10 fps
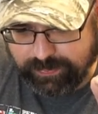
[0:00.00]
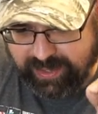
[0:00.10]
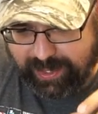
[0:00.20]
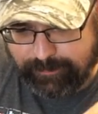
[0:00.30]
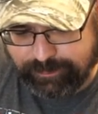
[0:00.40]

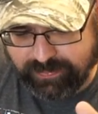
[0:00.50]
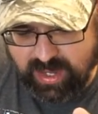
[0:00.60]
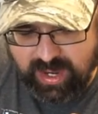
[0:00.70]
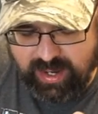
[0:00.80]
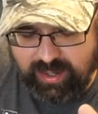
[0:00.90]
Yeah,
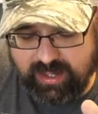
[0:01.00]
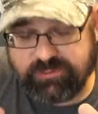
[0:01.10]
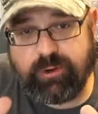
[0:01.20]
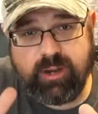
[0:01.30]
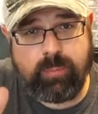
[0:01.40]
it's
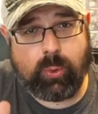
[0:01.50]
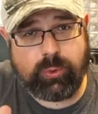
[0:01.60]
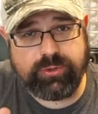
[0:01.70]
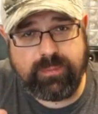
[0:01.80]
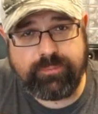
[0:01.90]
very
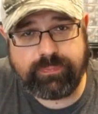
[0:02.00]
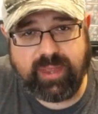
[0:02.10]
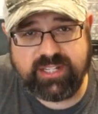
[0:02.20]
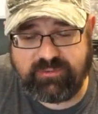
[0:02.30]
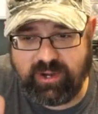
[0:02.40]
bold,
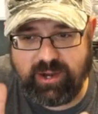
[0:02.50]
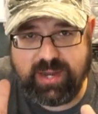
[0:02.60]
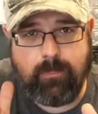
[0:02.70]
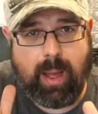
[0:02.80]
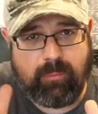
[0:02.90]
it's
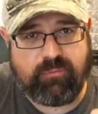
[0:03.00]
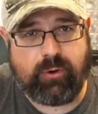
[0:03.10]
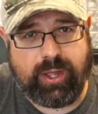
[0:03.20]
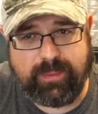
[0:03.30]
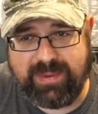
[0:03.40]
very
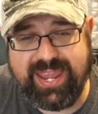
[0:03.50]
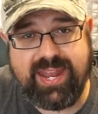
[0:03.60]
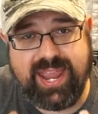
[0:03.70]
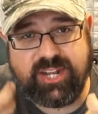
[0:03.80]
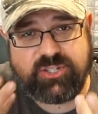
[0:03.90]
upfront. It
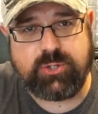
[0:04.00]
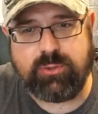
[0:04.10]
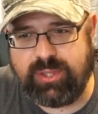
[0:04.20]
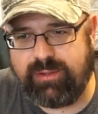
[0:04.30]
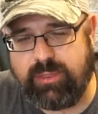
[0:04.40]
hits
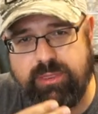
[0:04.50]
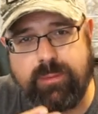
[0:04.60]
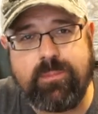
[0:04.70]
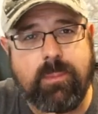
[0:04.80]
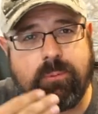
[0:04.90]
you. The the,
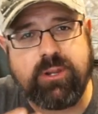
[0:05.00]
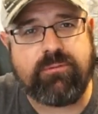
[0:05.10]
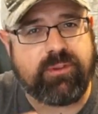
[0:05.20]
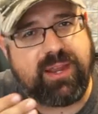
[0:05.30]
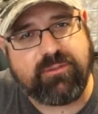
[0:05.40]
the,
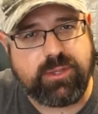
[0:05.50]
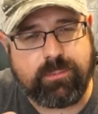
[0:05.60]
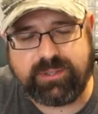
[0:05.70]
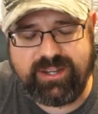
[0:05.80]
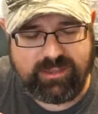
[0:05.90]
pre-flavor, the
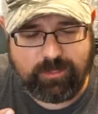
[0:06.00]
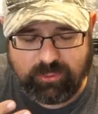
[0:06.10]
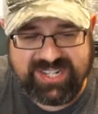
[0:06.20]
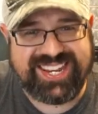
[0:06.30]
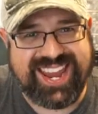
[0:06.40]
pre the
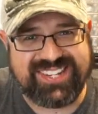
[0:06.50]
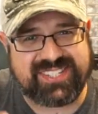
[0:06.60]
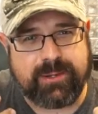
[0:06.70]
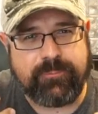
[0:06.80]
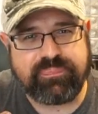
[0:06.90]

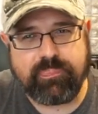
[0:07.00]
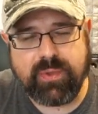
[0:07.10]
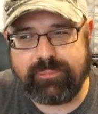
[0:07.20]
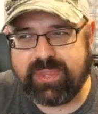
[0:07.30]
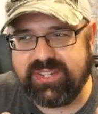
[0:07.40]
pre-taste
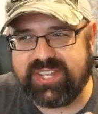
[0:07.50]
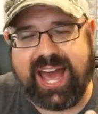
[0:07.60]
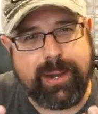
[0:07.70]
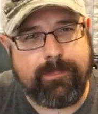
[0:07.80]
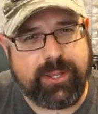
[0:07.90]
is
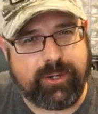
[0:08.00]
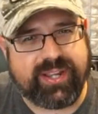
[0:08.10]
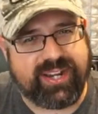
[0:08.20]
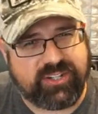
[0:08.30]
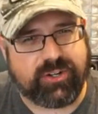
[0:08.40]
kind of bitter, kind of